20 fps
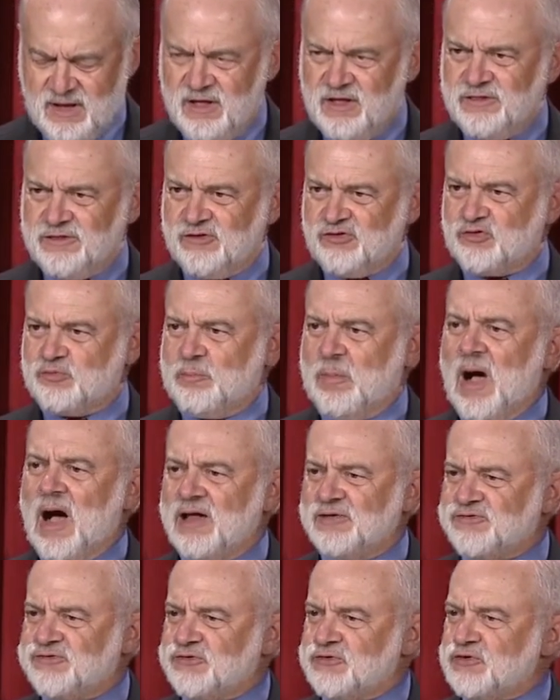The
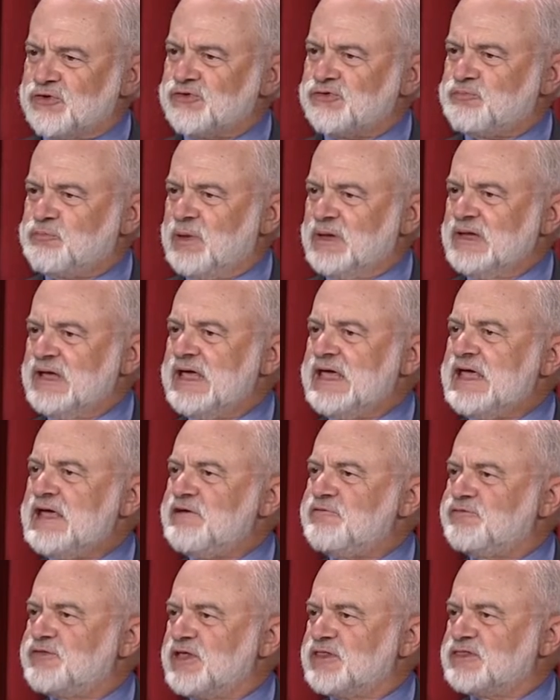sponsors
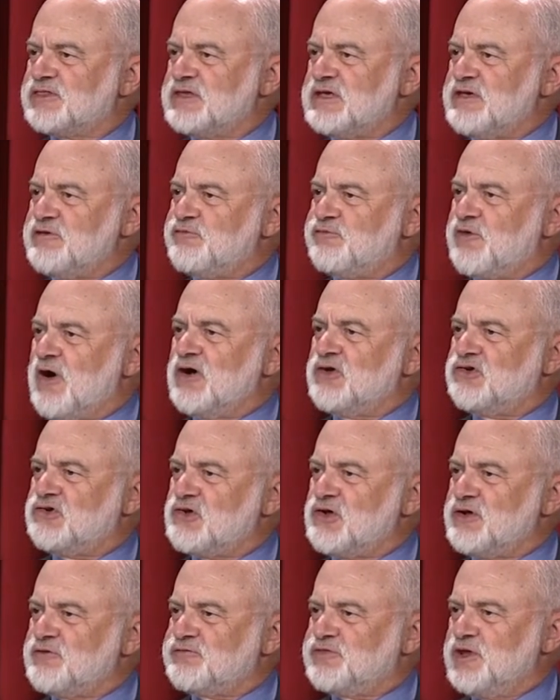believe that the
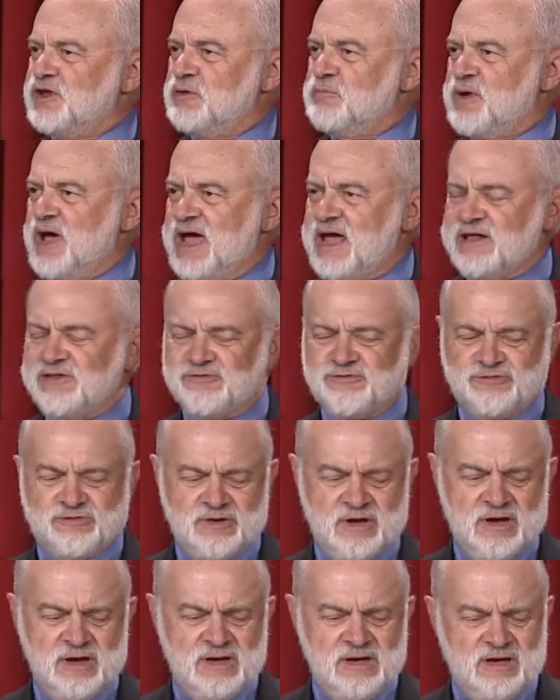function of the debates
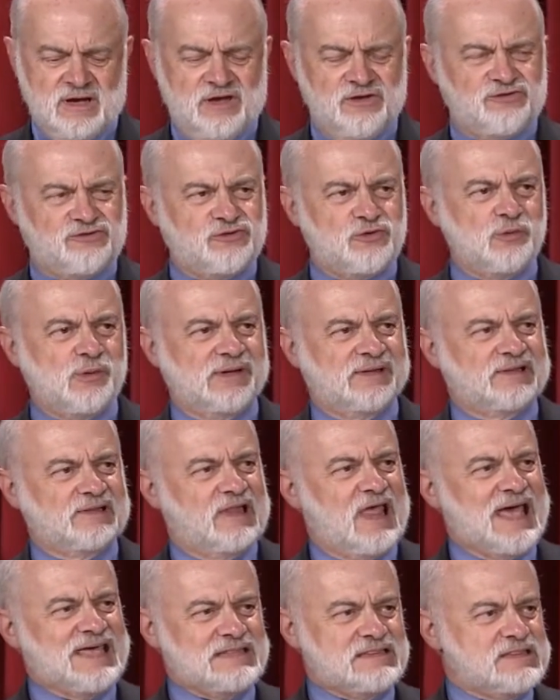is to
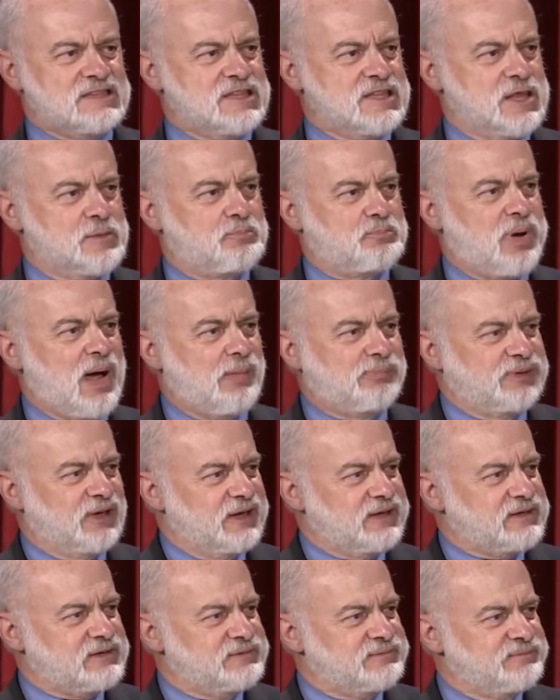enlighten the
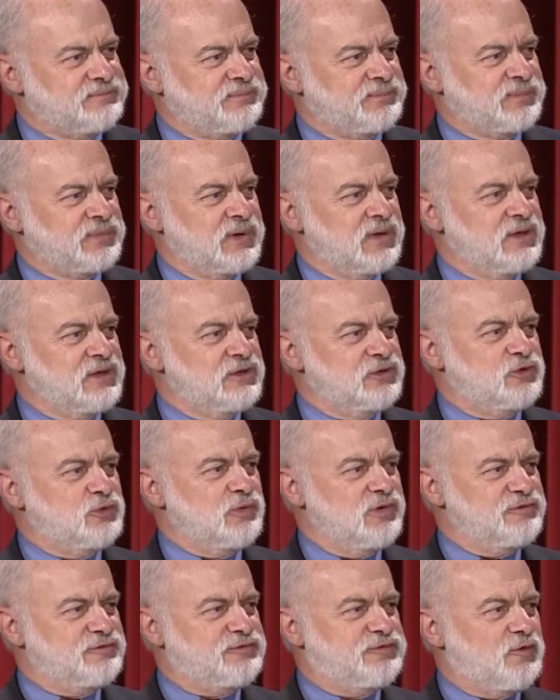public,
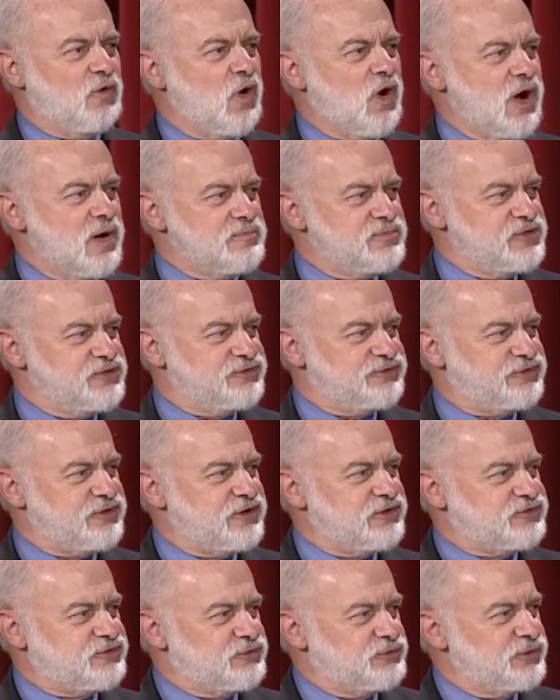to inform the
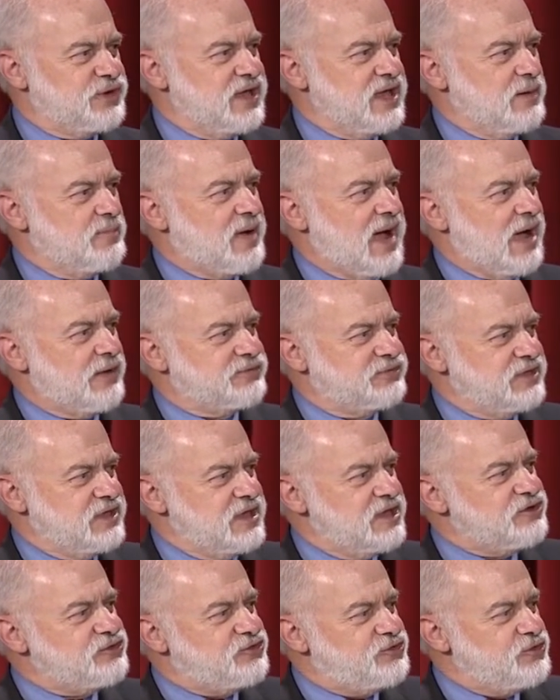citizenry about
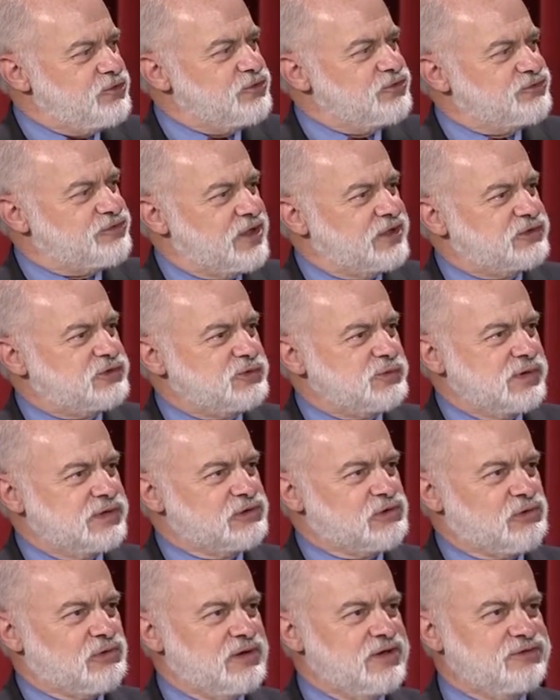the issues, and to
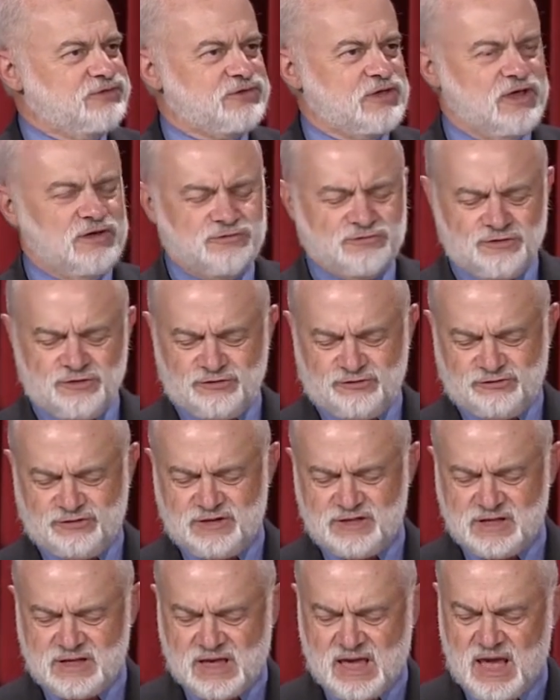increase interest
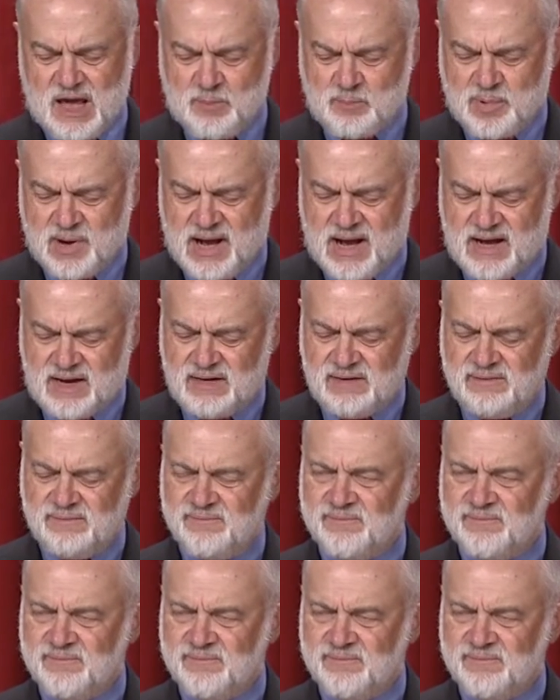in the campaign.